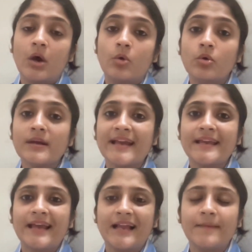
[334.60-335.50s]
who can
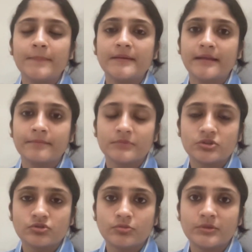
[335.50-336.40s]
help them
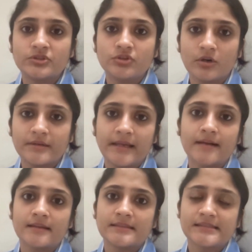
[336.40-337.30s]
to withdraw their
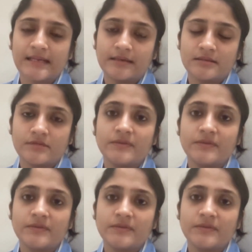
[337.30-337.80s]
consent.